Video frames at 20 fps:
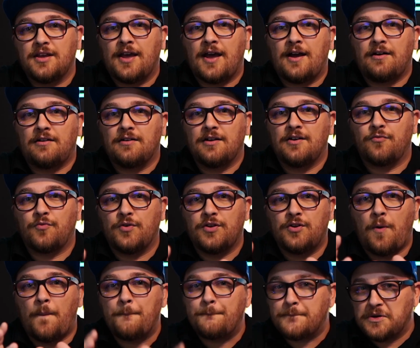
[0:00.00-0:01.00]
out if we
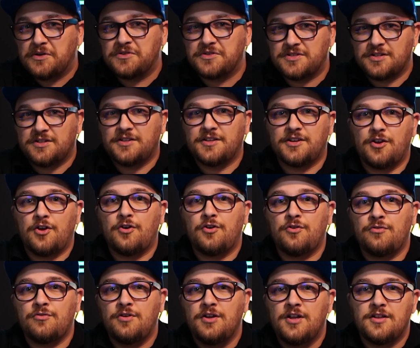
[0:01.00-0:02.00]
don't personally
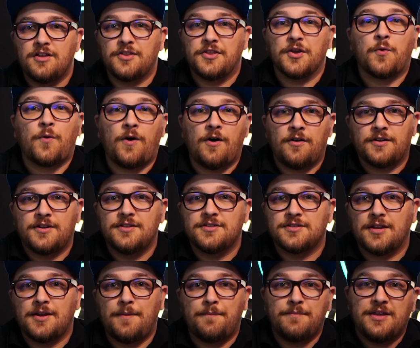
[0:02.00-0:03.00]
know that the quality is going
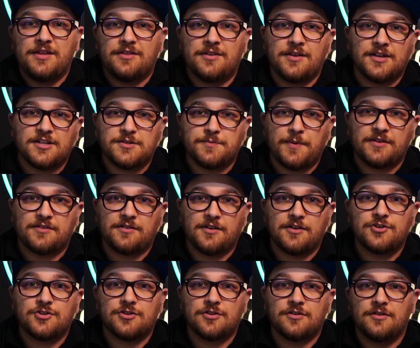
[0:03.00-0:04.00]
to meet the
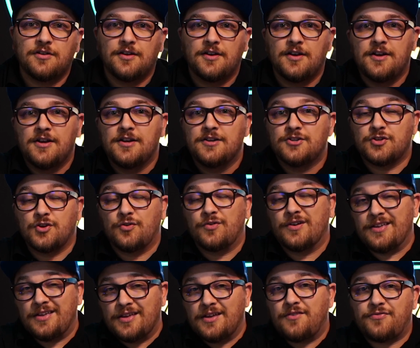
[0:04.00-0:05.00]
expectation. So
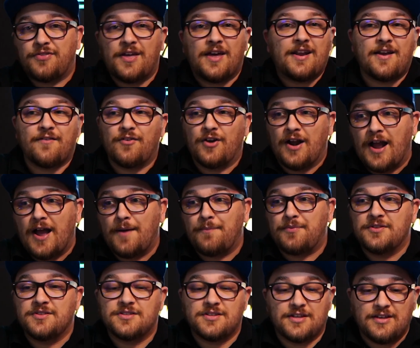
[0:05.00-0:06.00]
if that ever
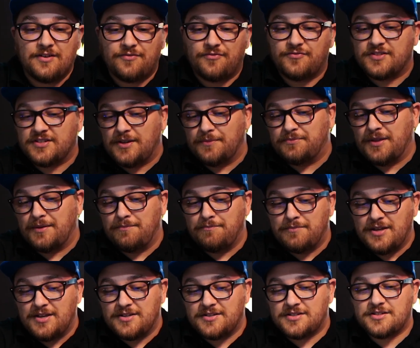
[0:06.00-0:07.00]
happens, if something
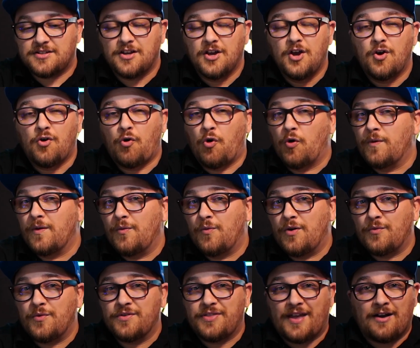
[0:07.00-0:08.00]
missed or we went
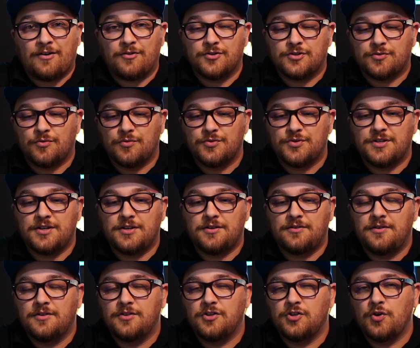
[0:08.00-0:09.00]
with outsourcing,
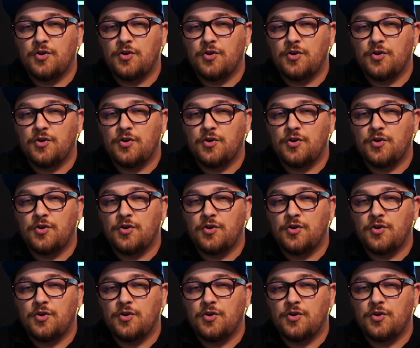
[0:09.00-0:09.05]
you